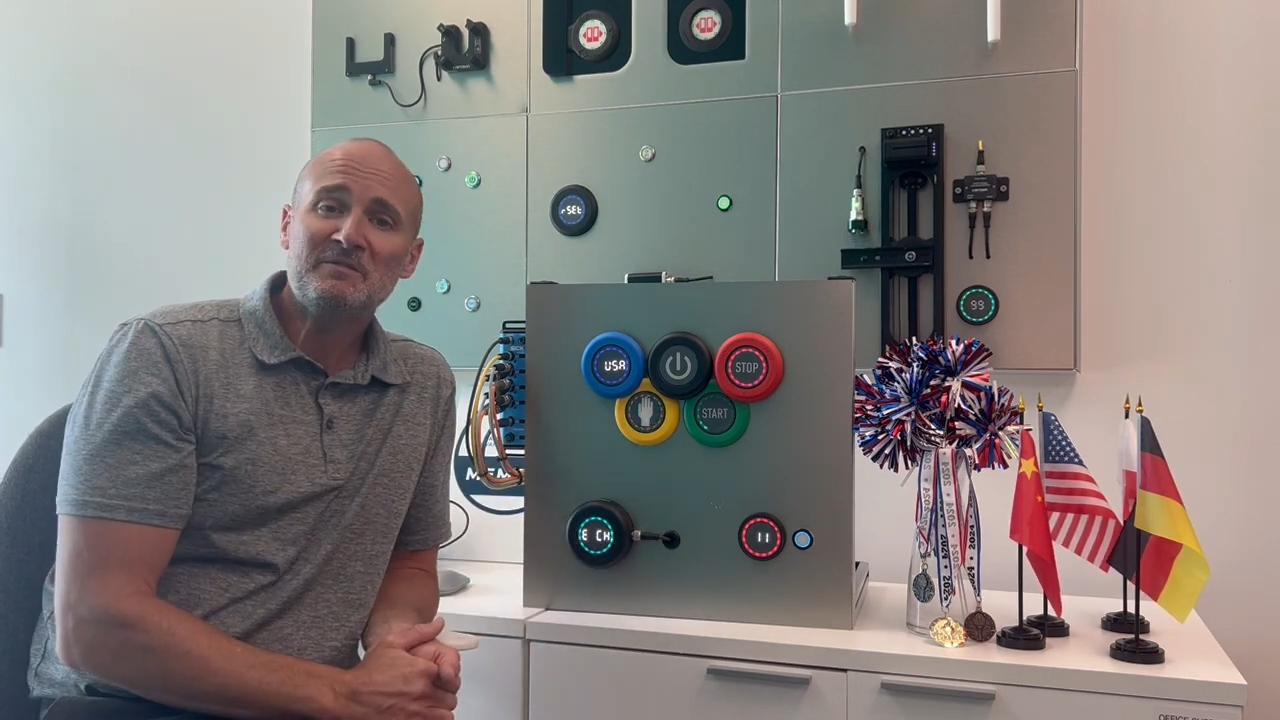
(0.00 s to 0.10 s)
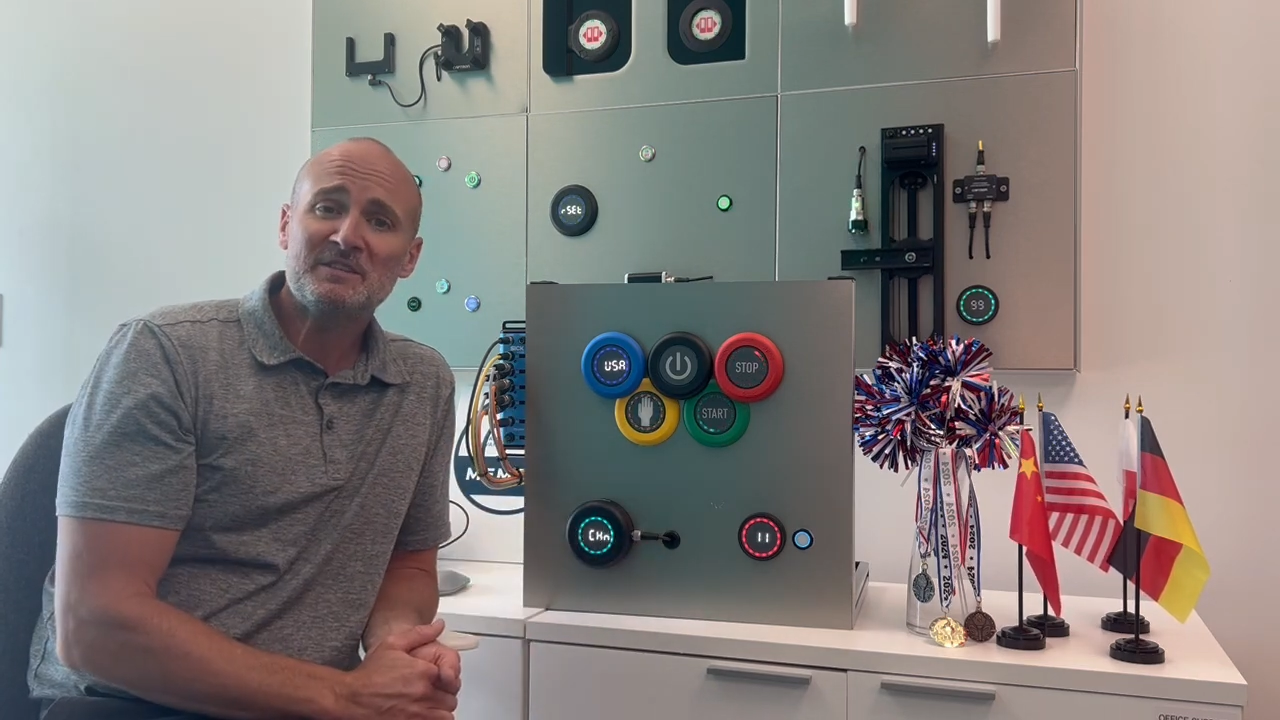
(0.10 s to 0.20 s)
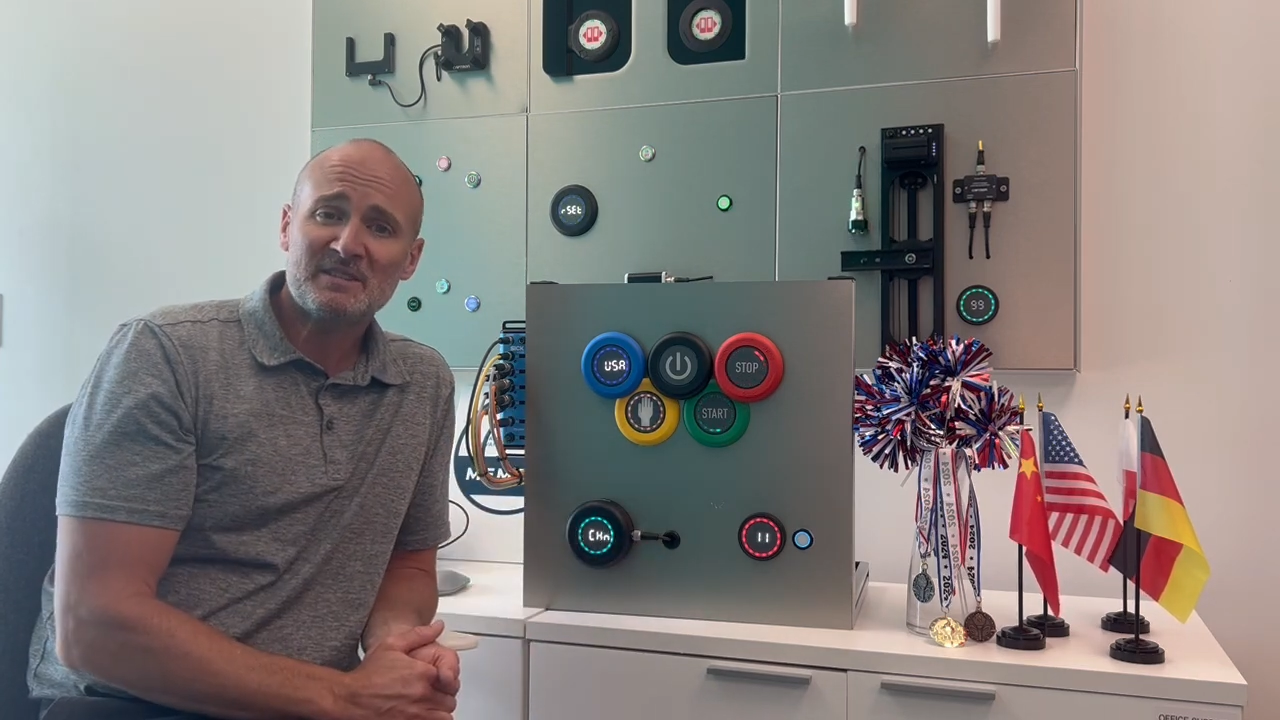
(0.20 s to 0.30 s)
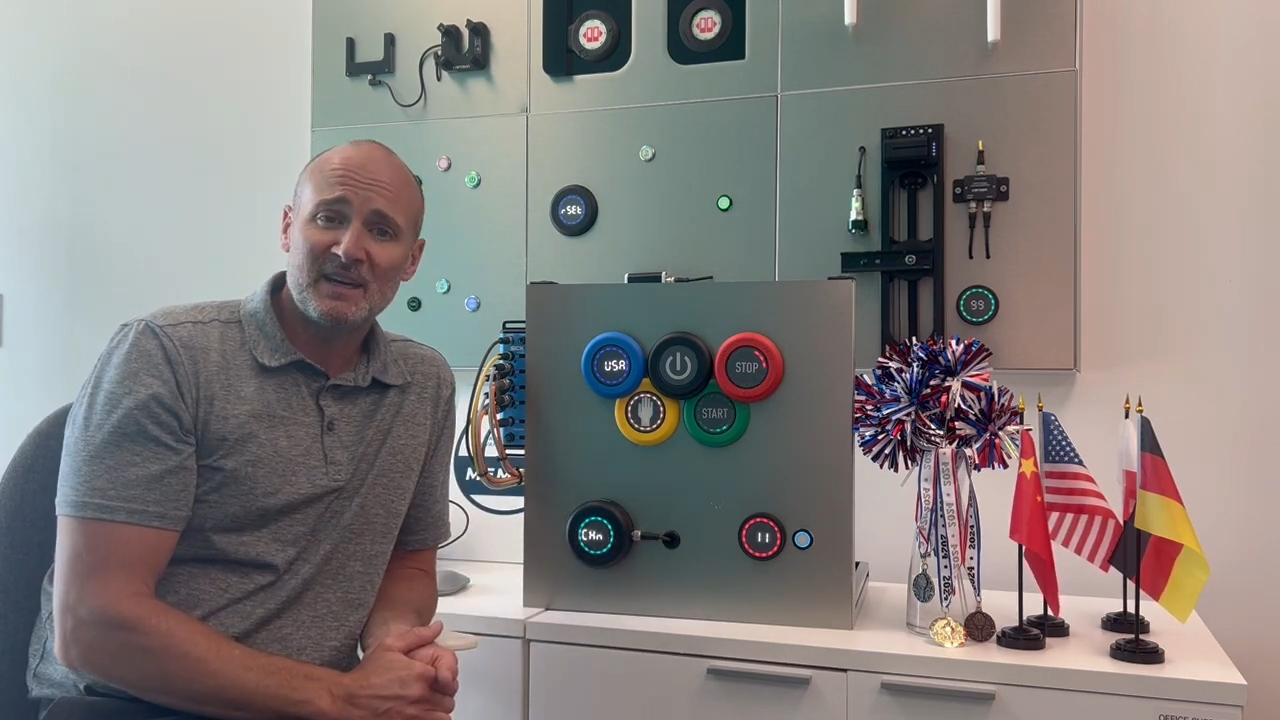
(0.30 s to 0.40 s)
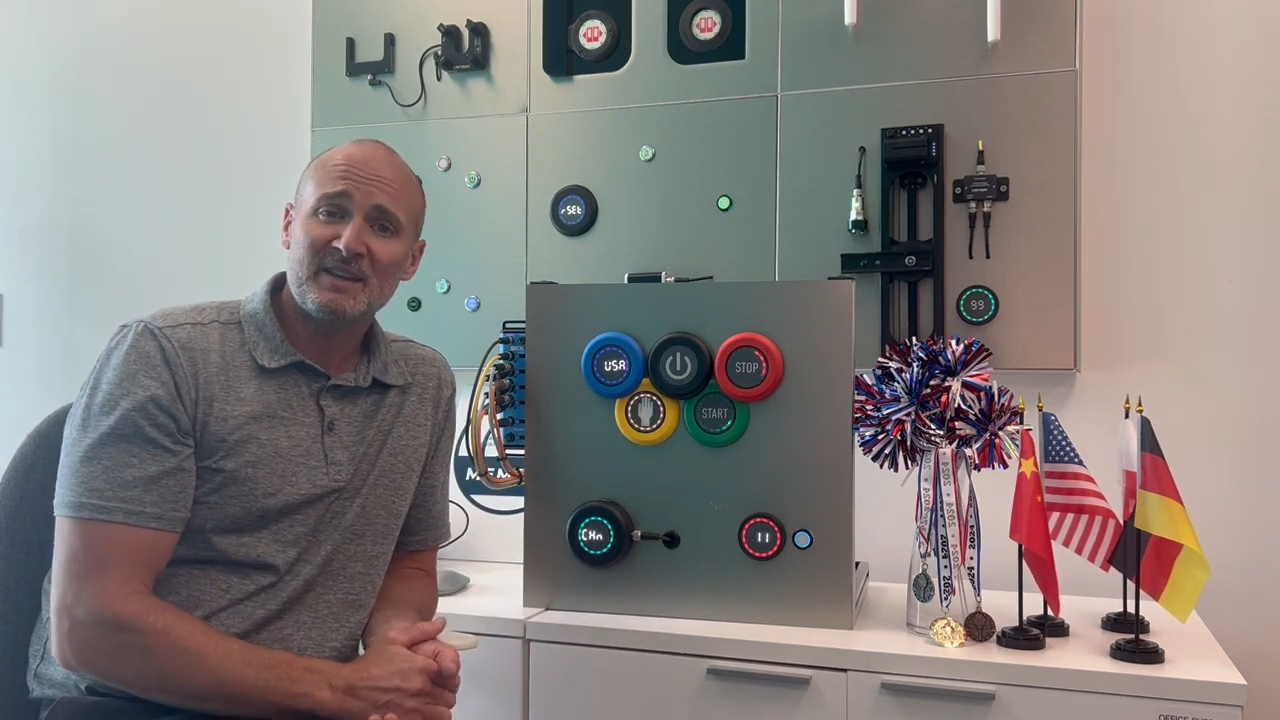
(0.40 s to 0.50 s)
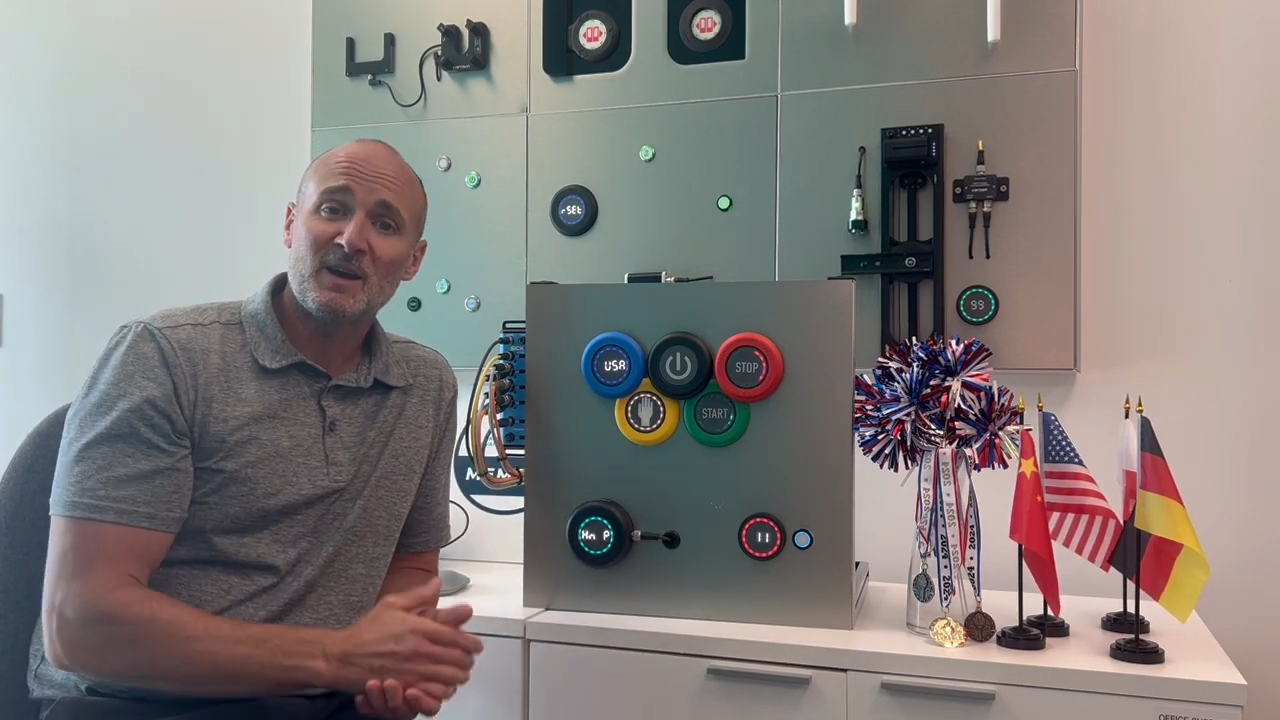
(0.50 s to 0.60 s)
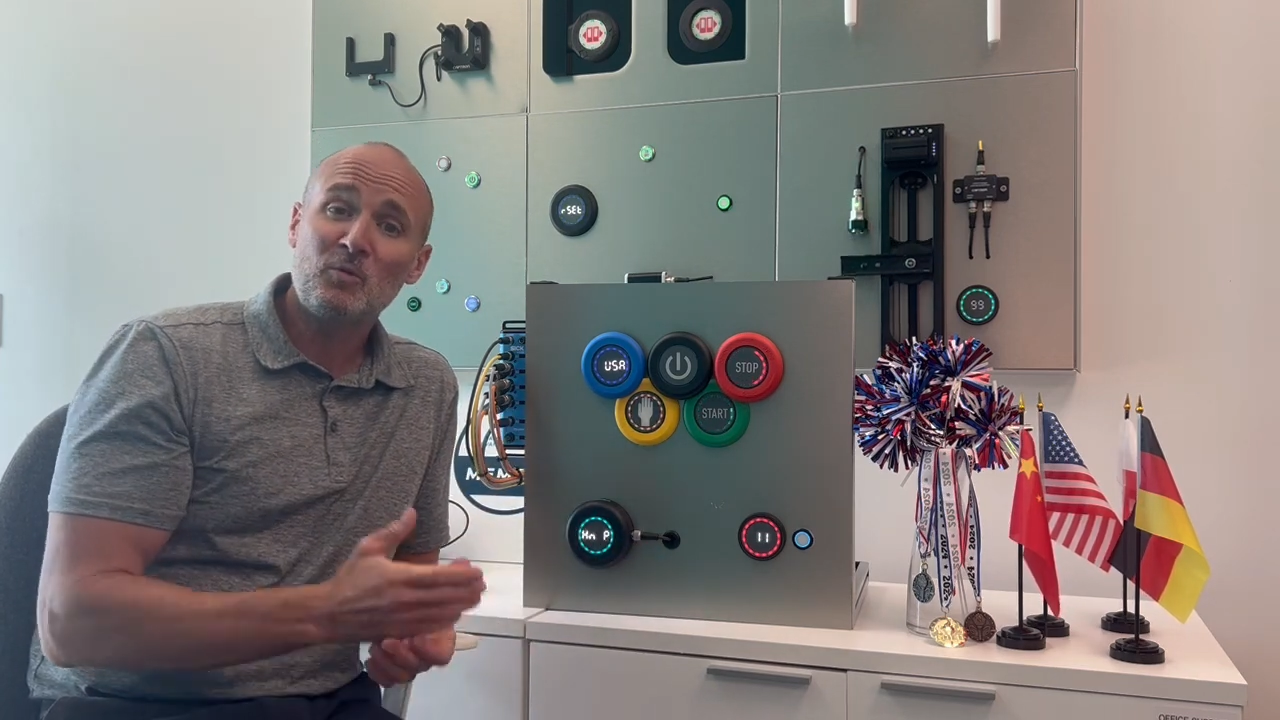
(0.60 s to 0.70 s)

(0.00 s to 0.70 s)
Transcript: decided that